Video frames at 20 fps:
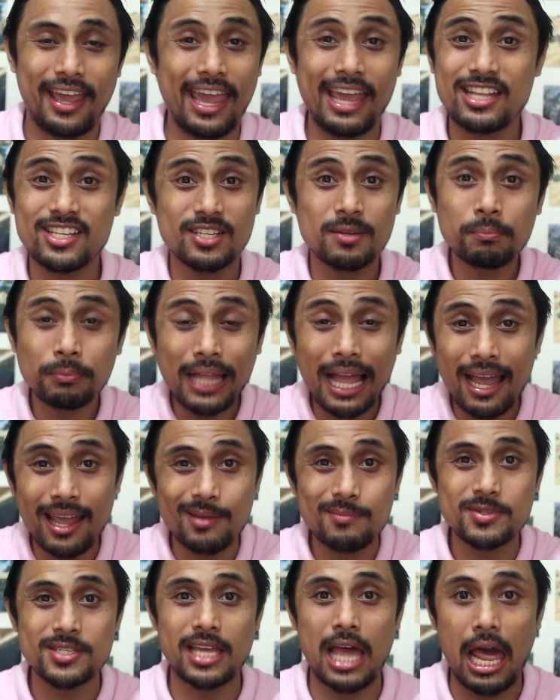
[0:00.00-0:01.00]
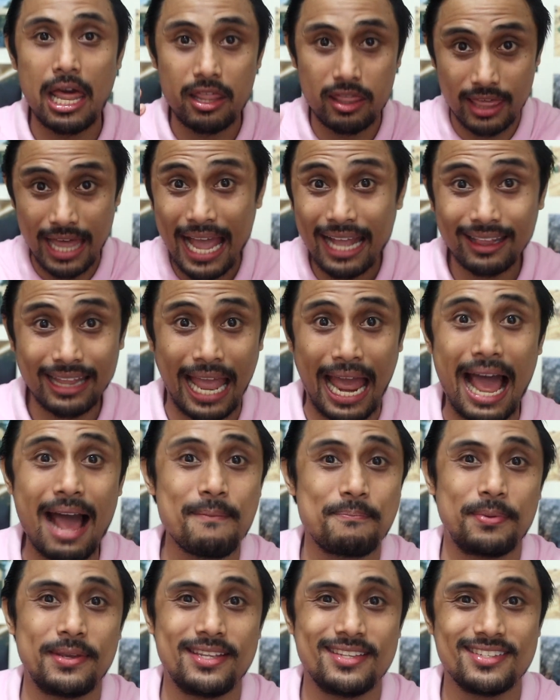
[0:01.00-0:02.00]
And sometimes that
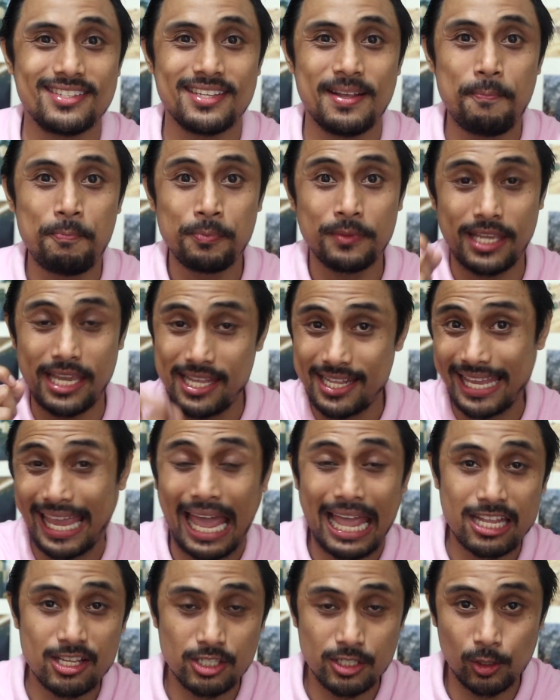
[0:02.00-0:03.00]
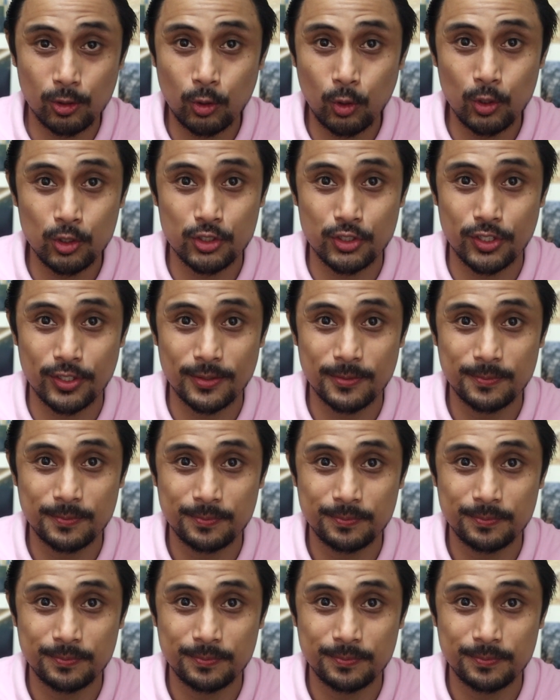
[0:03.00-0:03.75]
happens in cancel culture.